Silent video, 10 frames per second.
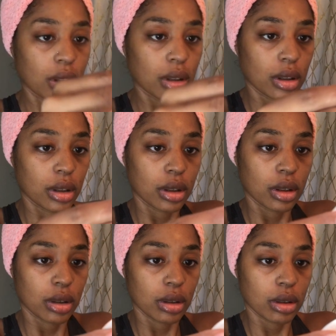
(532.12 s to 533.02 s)

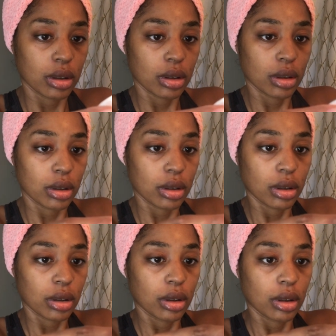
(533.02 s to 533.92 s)

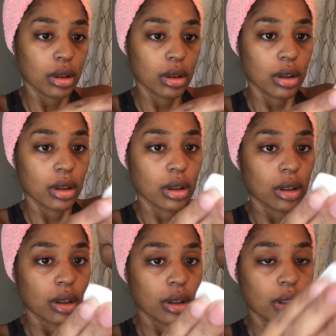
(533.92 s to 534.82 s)
Nothing is said.